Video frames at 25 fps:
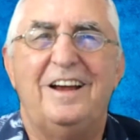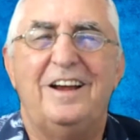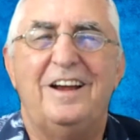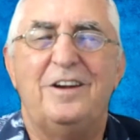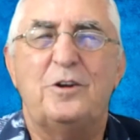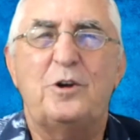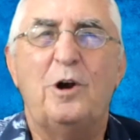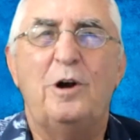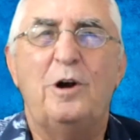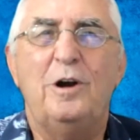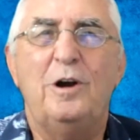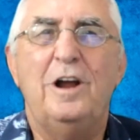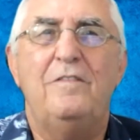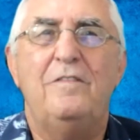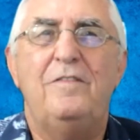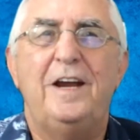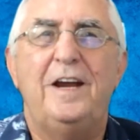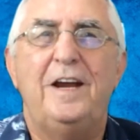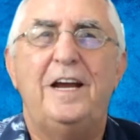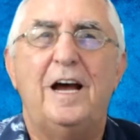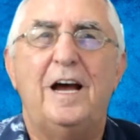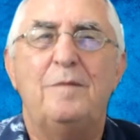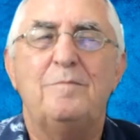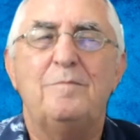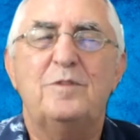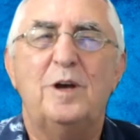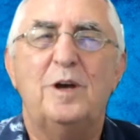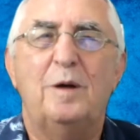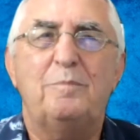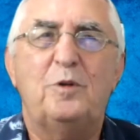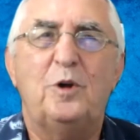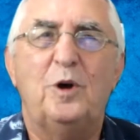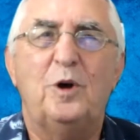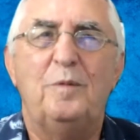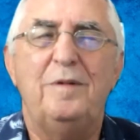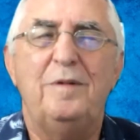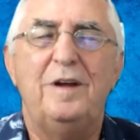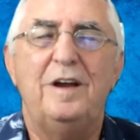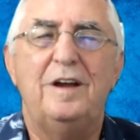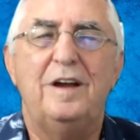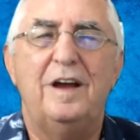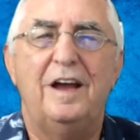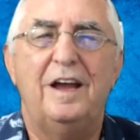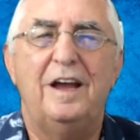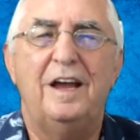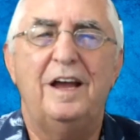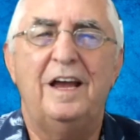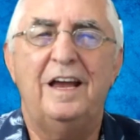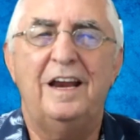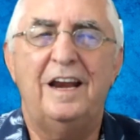sure enough, he comes up to me
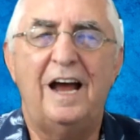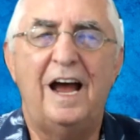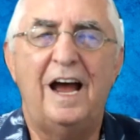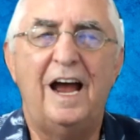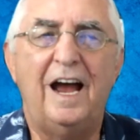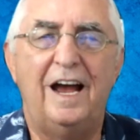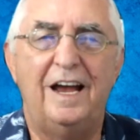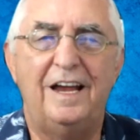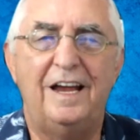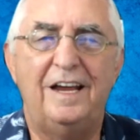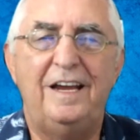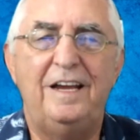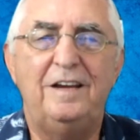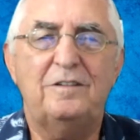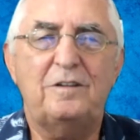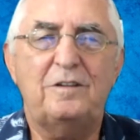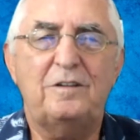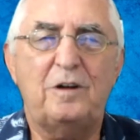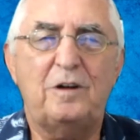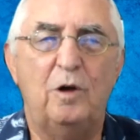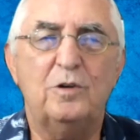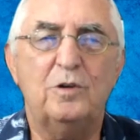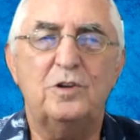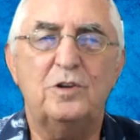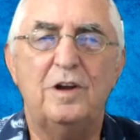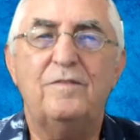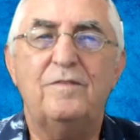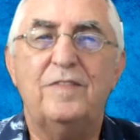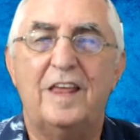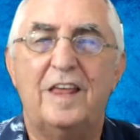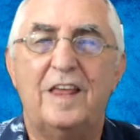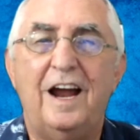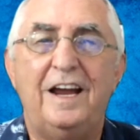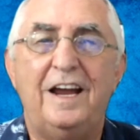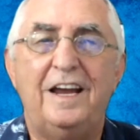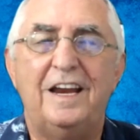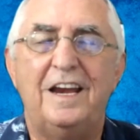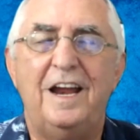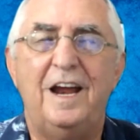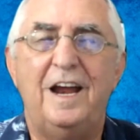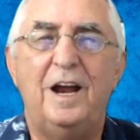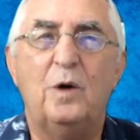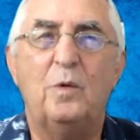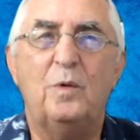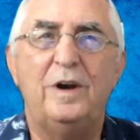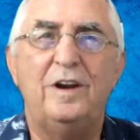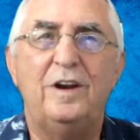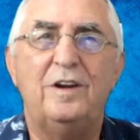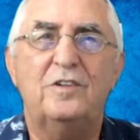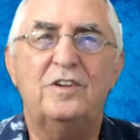and he's close enough that I can hear
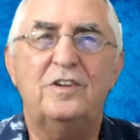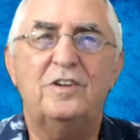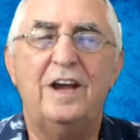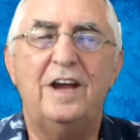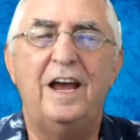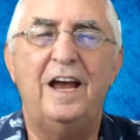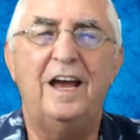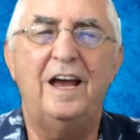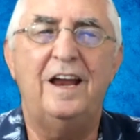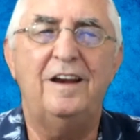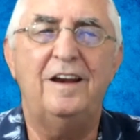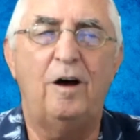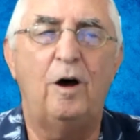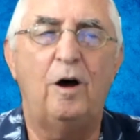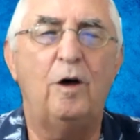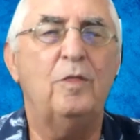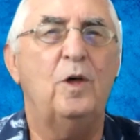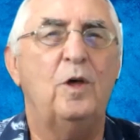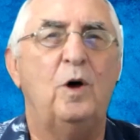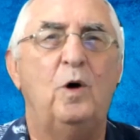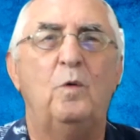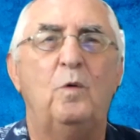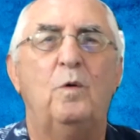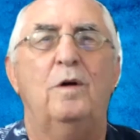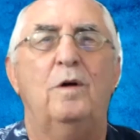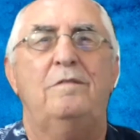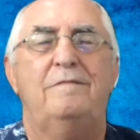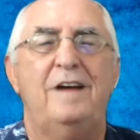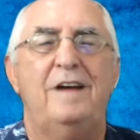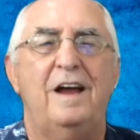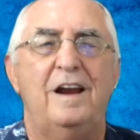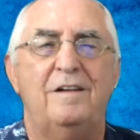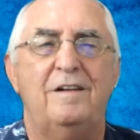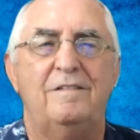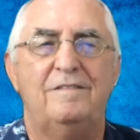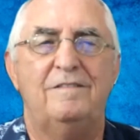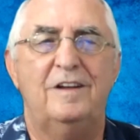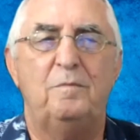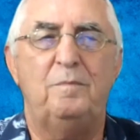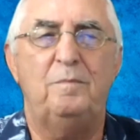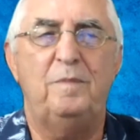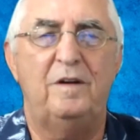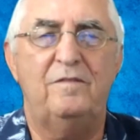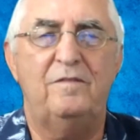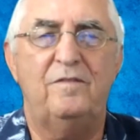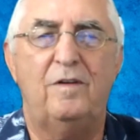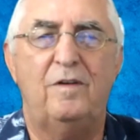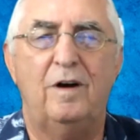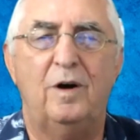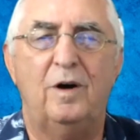what he's saying, although we're kind of a little bit
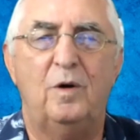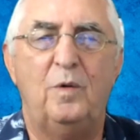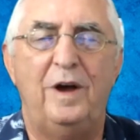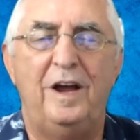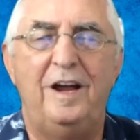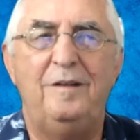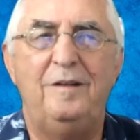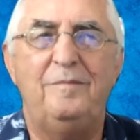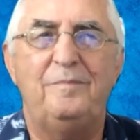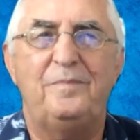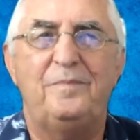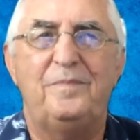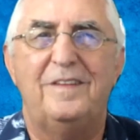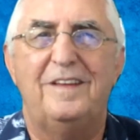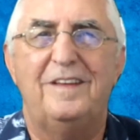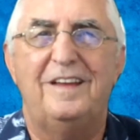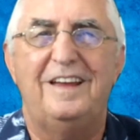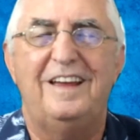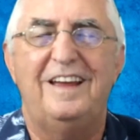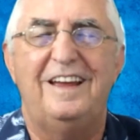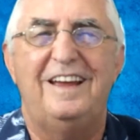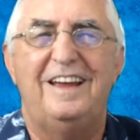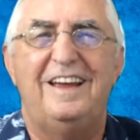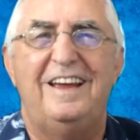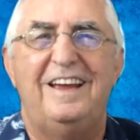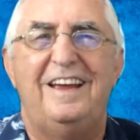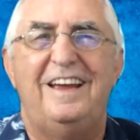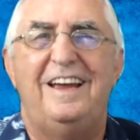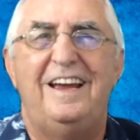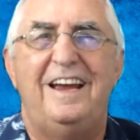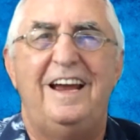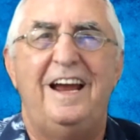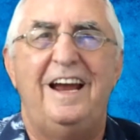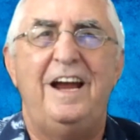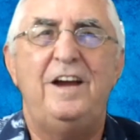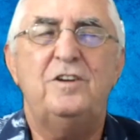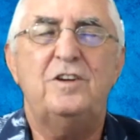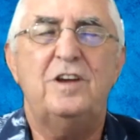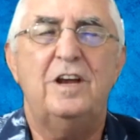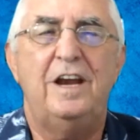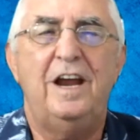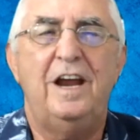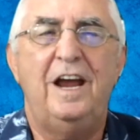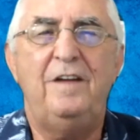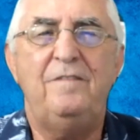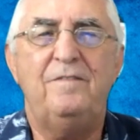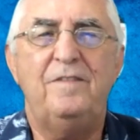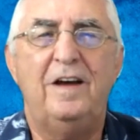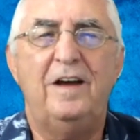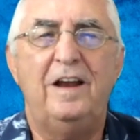far away. He said,
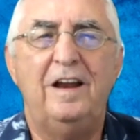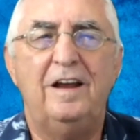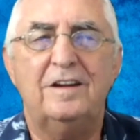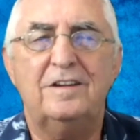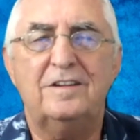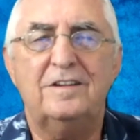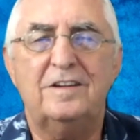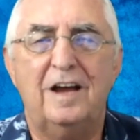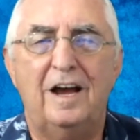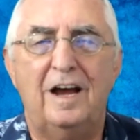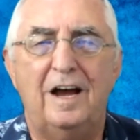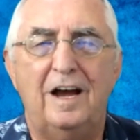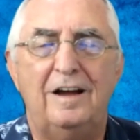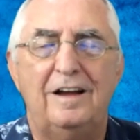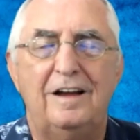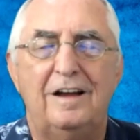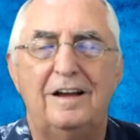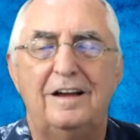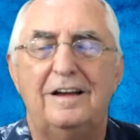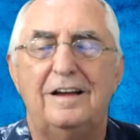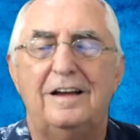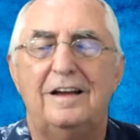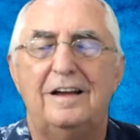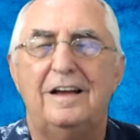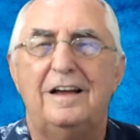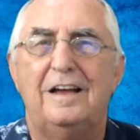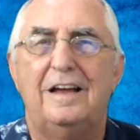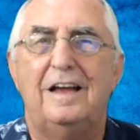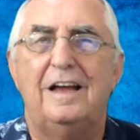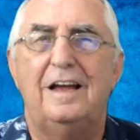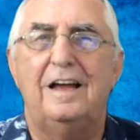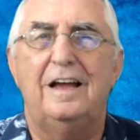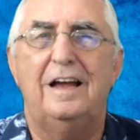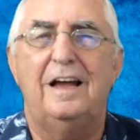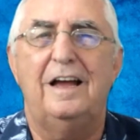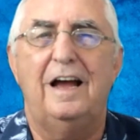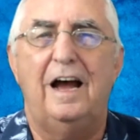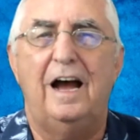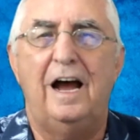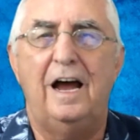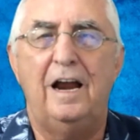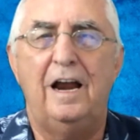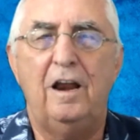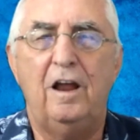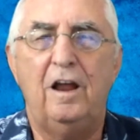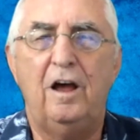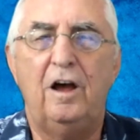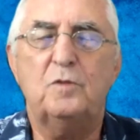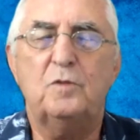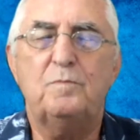hey, fellas, I
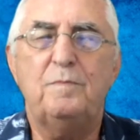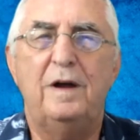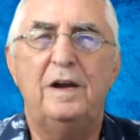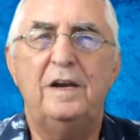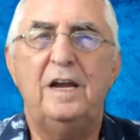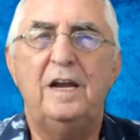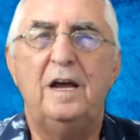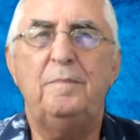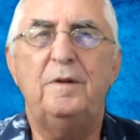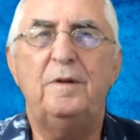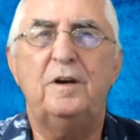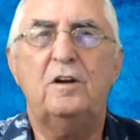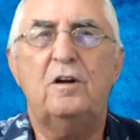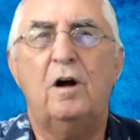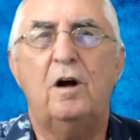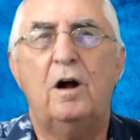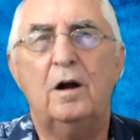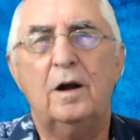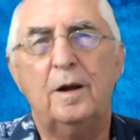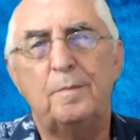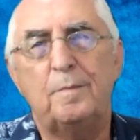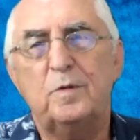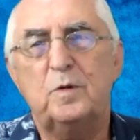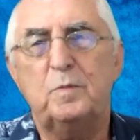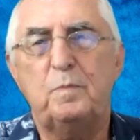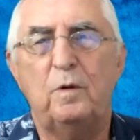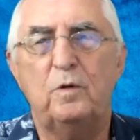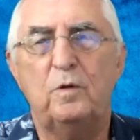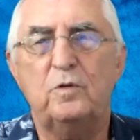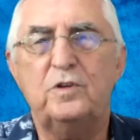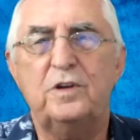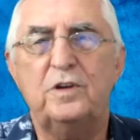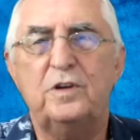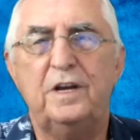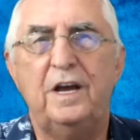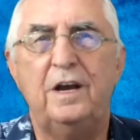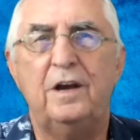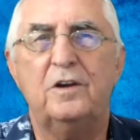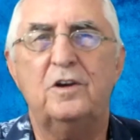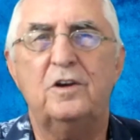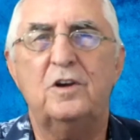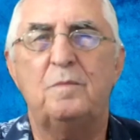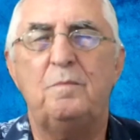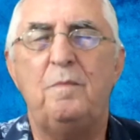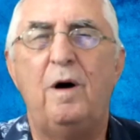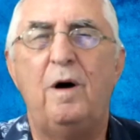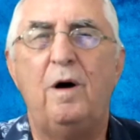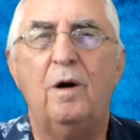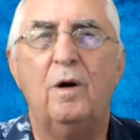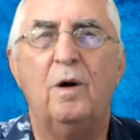lost my debit card. I'm supposed to get it
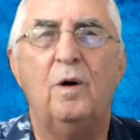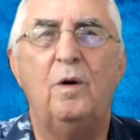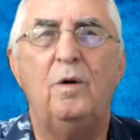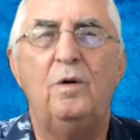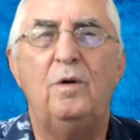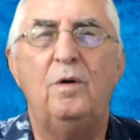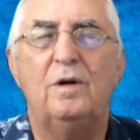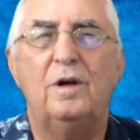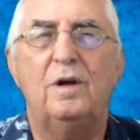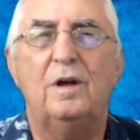tomorrow.